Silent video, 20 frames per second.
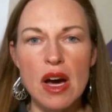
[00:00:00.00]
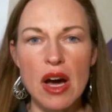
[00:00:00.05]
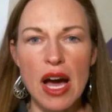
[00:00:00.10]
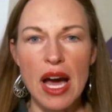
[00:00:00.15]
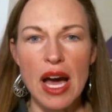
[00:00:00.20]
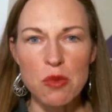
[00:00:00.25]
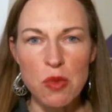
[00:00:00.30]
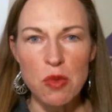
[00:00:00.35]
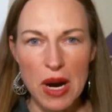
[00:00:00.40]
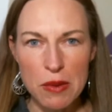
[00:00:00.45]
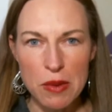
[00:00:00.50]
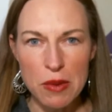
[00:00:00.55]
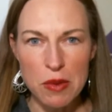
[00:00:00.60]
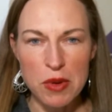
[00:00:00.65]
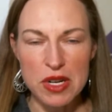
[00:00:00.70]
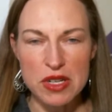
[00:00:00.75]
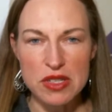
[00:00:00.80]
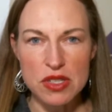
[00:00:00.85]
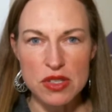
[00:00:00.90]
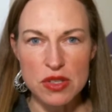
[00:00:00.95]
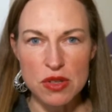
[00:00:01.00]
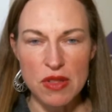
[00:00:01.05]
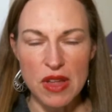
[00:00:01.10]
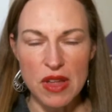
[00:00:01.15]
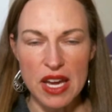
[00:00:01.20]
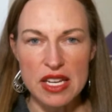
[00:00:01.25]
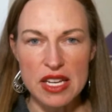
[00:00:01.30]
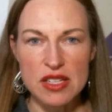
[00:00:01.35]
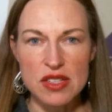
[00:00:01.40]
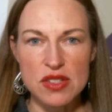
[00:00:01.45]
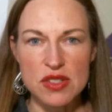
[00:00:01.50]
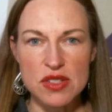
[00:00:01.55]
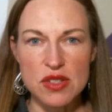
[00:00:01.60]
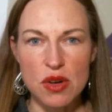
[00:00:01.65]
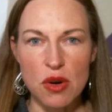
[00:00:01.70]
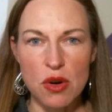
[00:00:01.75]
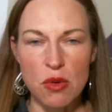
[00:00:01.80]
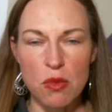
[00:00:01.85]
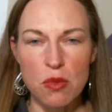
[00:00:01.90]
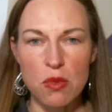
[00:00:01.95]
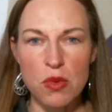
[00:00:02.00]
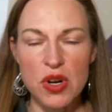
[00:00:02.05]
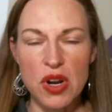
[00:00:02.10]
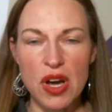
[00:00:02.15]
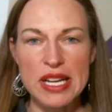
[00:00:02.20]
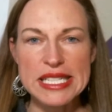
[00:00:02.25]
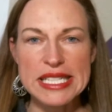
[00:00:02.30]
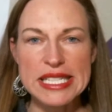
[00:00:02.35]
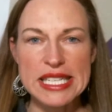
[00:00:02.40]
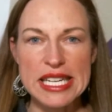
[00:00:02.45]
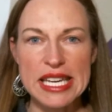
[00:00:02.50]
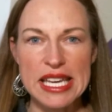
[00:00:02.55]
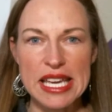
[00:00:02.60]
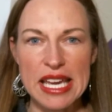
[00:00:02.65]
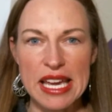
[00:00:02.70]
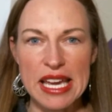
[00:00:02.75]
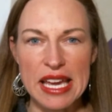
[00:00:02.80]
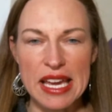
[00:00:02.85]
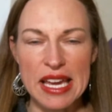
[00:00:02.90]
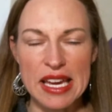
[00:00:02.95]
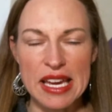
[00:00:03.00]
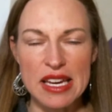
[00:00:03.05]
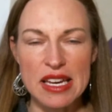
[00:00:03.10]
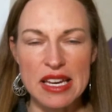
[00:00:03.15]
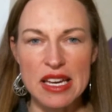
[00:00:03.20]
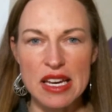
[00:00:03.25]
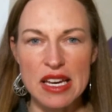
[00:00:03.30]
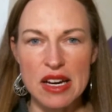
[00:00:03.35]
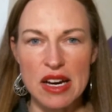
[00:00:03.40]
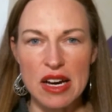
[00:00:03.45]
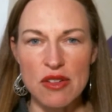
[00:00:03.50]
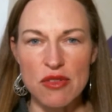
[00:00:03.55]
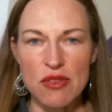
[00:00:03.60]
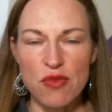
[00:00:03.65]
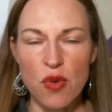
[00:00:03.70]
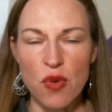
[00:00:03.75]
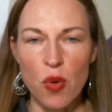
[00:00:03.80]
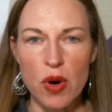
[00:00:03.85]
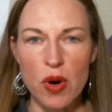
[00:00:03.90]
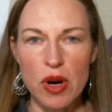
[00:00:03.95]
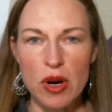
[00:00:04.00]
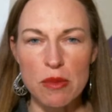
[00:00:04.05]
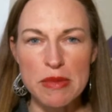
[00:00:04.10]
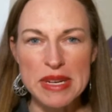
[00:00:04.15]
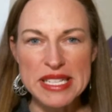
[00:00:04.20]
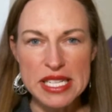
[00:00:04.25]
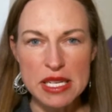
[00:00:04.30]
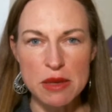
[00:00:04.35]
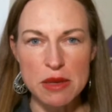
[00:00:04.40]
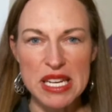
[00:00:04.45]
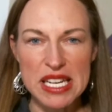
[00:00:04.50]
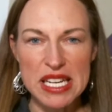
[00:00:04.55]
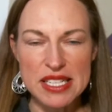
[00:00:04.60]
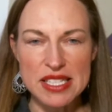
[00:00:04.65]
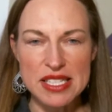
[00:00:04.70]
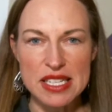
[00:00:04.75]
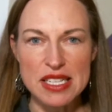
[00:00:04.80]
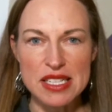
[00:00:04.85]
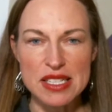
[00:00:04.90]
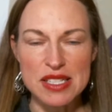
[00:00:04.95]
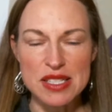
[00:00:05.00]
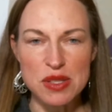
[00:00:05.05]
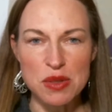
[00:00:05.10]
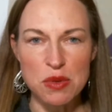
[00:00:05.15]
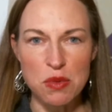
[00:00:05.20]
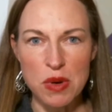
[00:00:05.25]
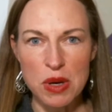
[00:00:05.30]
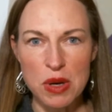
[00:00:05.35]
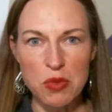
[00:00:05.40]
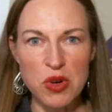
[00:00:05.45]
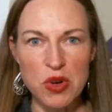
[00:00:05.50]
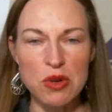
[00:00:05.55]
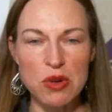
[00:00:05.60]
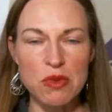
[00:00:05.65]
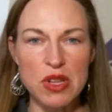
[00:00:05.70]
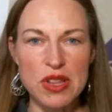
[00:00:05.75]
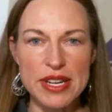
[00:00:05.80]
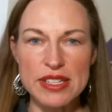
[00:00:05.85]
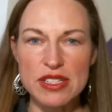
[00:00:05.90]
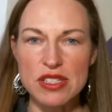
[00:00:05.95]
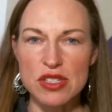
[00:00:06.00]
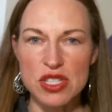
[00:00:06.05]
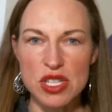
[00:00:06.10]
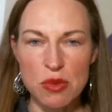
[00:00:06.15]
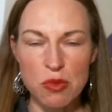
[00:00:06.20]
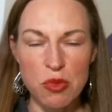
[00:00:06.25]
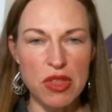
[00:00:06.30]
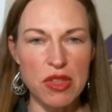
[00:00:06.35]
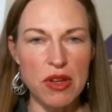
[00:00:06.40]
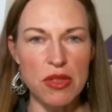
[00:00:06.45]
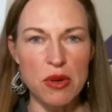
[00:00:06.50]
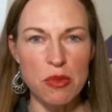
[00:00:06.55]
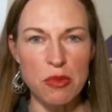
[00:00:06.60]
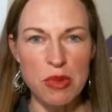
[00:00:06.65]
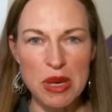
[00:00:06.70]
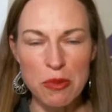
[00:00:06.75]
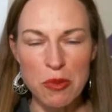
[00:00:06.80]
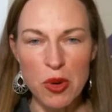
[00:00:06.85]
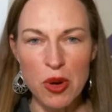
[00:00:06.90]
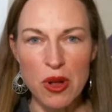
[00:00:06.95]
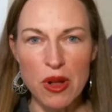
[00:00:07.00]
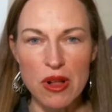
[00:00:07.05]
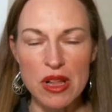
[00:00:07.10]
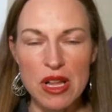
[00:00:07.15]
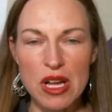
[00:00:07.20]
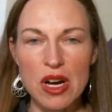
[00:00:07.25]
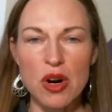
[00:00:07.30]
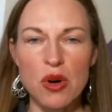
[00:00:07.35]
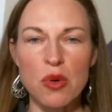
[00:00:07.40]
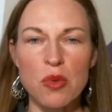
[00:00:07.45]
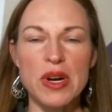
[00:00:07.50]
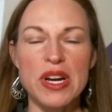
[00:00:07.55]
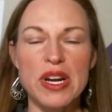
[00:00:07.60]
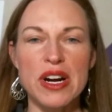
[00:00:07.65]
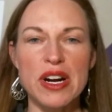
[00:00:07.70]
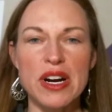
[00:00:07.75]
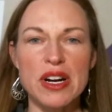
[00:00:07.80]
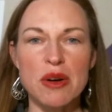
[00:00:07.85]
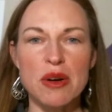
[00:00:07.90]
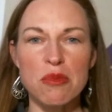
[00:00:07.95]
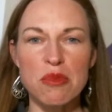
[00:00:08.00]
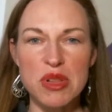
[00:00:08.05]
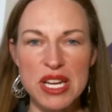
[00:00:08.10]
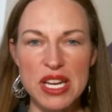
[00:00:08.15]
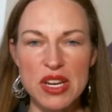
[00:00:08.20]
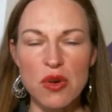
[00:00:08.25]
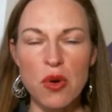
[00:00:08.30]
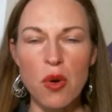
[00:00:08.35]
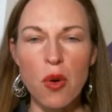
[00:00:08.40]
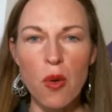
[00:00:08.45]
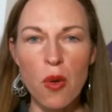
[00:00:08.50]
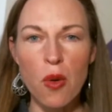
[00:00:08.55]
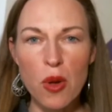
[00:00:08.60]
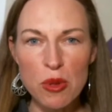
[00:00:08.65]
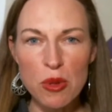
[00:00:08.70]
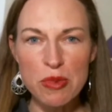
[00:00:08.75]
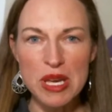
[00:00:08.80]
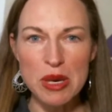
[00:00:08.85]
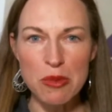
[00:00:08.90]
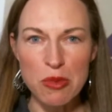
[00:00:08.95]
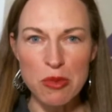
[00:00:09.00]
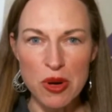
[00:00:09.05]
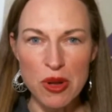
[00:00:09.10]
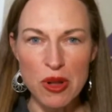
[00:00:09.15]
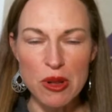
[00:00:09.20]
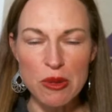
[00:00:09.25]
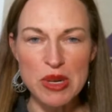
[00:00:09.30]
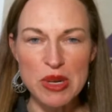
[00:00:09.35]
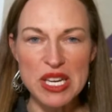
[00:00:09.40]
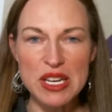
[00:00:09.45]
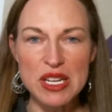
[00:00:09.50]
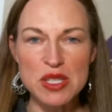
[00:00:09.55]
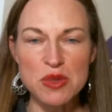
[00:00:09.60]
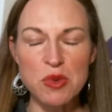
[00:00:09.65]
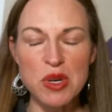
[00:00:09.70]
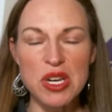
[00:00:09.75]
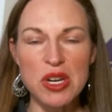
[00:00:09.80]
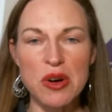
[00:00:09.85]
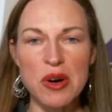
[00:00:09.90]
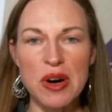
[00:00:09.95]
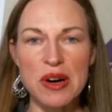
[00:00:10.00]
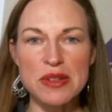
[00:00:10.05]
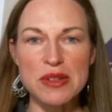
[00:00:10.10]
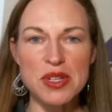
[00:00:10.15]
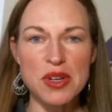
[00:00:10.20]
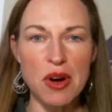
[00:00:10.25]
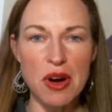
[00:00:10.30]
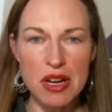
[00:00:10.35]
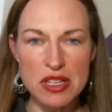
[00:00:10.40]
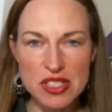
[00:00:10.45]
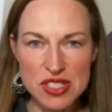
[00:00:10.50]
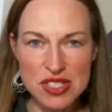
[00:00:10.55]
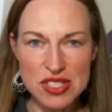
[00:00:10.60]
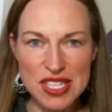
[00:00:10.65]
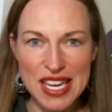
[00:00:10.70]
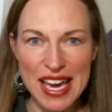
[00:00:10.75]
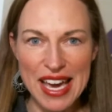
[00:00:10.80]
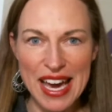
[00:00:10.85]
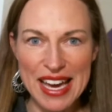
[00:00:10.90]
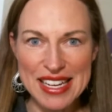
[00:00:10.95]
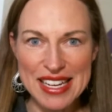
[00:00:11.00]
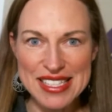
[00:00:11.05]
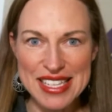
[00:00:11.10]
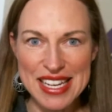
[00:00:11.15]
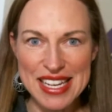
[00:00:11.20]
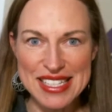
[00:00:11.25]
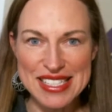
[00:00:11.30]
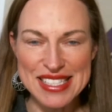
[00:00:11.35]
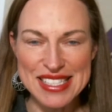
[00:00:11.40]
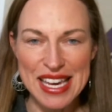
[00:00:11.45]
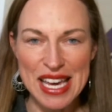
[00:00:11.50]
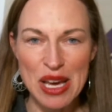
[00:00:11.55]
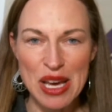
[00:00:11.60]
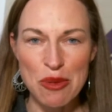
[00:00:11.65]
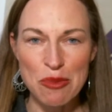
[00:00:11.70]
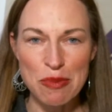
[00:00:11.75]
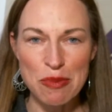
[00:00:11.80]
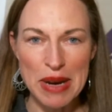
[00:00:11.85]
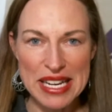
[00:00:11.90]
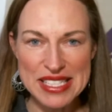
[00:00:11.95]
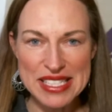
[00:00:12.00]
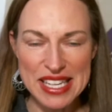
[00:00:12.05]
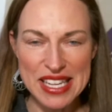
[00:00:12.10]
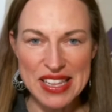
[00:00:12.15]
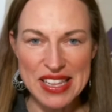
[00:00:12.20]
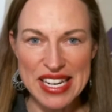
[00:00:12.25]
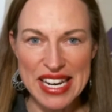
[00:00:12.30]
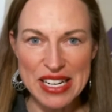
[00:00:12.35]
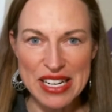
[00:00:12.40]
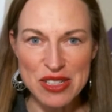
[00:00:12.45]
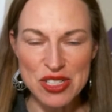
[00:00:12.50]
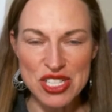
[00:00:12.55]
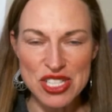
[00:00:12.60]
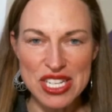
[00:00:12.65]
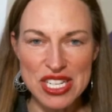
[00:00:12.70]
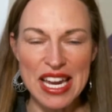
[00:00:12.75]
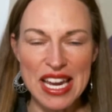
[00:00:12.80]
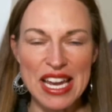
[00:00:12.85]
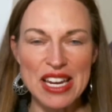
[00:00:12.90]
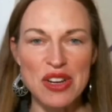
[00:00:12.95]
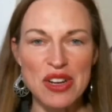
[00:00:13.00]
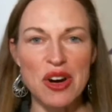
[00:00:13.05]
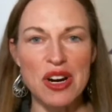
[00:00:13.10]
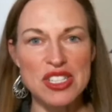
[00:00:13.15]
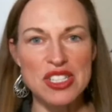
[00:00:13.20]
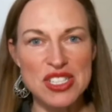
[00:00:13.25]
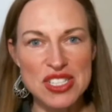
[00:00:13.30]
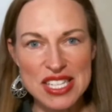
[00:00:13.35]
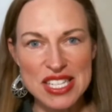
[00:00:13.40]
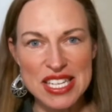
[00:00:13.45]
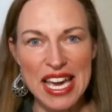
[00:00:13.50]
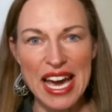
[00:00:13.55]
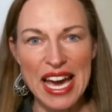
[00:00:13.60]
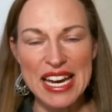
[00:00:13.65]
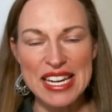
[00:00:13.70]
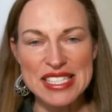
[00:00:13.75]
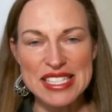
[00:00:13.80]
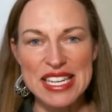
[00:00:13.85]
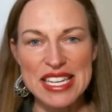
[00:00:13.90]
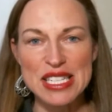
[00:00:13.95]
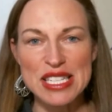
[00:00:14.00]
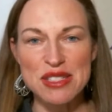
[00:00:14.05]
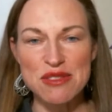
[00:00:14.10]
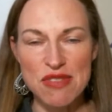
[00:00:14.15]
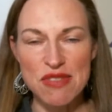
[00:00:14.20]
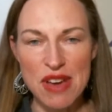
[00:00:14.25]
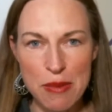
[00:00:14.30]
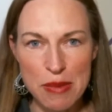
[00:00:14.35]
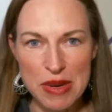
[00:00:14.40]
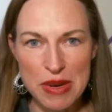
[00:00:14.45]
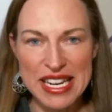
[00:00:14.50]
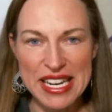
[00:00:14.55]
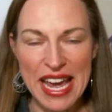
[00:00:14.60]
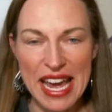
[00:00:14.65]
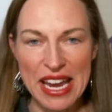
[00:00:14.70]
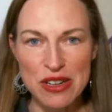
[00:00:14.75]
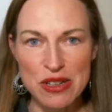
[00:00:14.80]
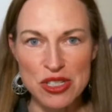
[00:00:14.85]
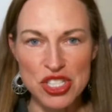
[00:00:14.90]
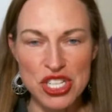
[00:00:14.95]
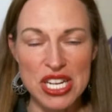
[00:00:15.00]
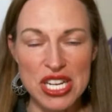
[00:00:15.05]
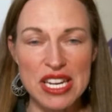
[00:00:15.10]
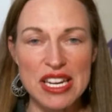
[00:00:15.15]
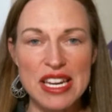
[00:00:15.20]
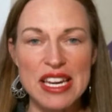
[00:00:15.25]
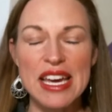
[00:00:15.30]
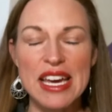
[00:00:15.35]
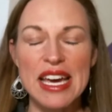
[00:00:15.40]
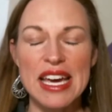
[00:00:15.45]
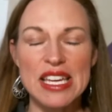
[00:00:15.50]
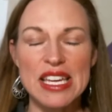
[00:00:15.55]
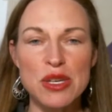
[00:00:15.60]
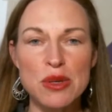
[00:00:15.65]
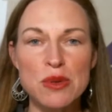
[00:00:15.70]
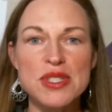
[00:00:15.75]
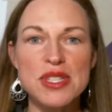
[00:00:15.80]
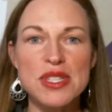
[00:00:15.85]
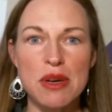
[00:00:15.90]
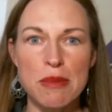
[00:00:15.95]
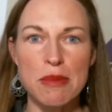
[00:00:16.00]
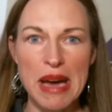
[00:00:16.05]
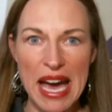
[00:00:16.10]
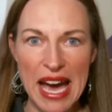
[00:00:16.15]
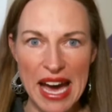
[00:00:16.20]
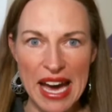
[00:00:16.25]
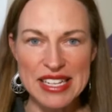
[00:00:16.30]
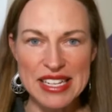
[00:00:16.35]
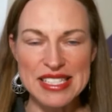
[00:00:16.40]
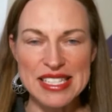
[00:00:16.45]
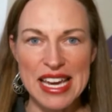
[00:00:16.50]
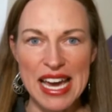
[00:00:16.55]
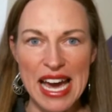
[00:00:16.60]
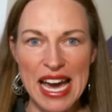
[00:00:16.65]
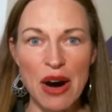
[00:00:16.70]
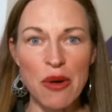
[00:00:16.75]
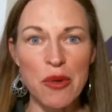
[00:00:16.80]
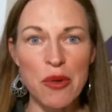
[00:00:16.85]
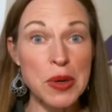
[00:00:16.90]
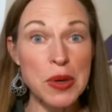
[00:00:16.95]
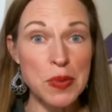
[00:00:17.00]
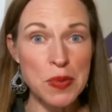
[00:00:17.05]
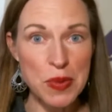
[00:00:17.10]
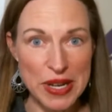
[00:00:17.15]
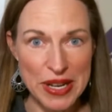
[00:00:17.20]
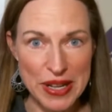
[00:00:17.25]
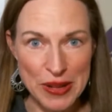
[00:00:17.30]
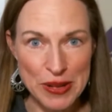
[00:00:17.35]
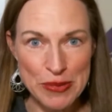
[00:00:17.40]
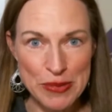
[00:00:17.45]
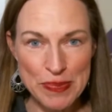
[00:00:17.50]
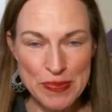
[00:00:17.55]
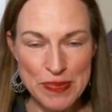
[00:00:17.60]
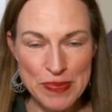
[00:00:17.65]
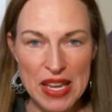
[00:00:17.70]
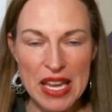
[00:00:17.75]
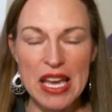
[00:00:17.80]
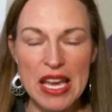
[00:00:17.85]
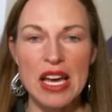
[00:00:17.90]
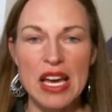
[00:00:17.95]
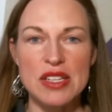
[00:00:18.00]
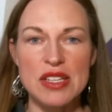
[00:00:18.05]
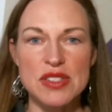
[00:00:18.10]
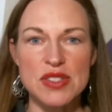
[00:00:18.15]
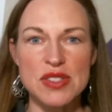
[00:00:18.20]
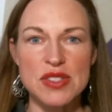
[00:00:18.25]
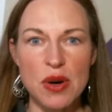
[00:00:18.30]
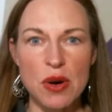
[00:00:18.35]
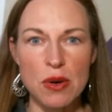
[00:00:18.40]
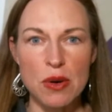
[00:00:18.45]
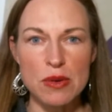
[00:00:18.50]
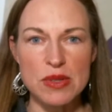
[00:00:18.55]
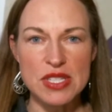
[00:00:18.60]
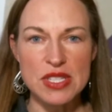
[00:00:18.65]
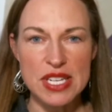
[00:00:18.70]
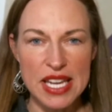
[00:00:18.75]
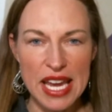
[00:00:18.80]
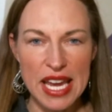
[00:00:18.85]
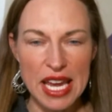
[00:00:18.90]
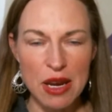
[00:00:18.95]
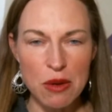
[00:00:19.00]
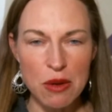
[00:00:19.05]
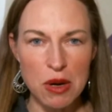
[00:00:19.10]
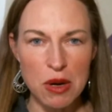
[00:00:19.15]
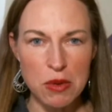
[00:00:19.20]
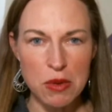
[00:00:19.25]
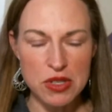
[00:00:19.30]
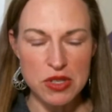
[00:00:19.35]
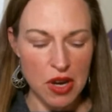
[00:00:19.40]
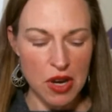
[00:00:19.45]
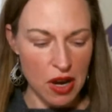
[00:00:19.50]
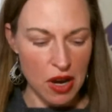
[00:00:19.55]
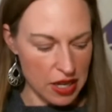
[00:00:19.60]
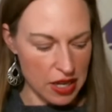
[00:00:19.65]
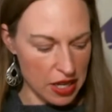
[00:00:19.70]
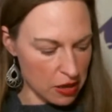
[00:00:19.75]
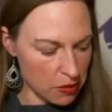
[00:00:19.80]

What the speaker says: And why we want to do that is so we're not seeking for missing pieces when we're in relationship with other people. We are complete whole people because we know how to consciously access masculine energy and consciously access feminine energy. Use them at our will. So today what we're talking